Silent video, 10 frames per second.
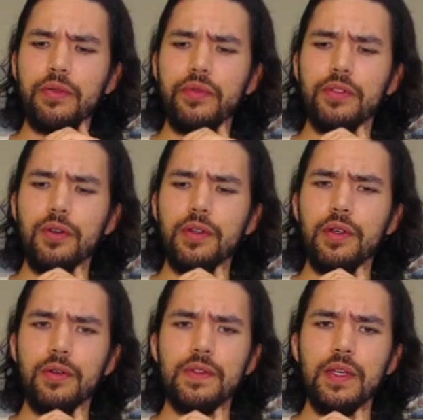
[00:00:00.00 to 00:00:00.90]
of Eternity
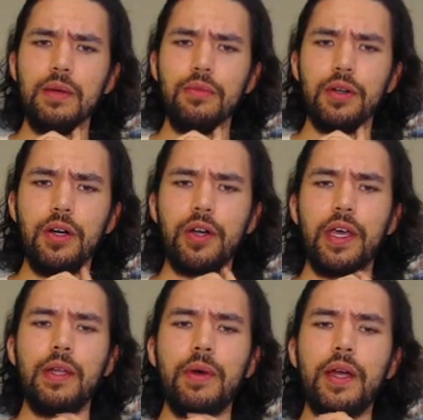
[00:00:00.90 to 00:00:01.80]
are the same book. Okay,
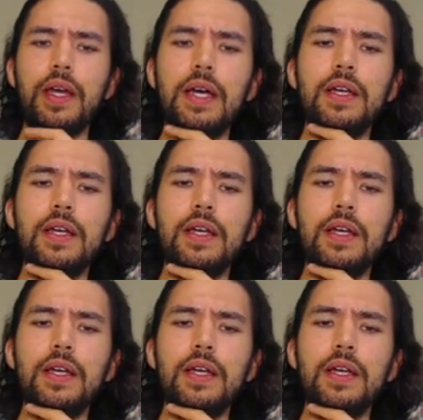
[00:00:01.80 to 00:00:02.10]
anyway,